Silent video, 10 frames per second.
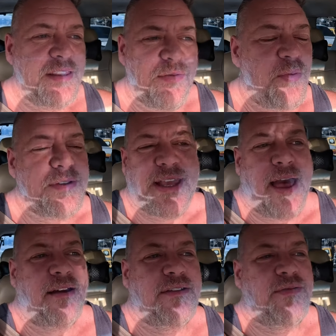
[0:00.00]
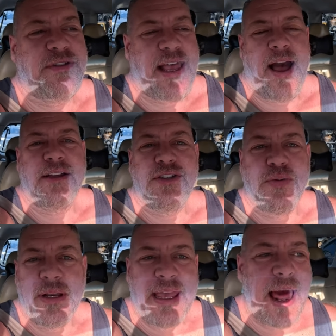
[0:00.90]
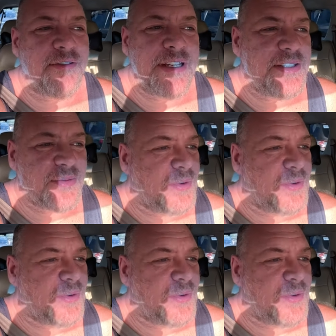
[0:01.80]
What's that, 120 calories?